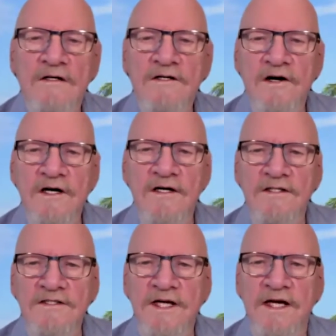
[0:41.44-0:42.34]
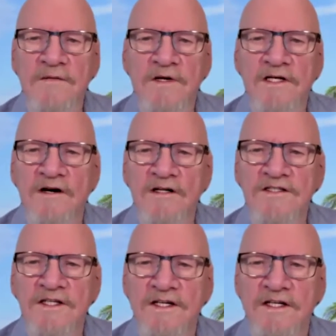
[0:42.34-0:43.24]
Tardiness can be
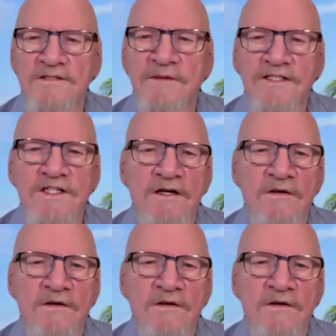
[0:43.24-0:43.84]
costly, especially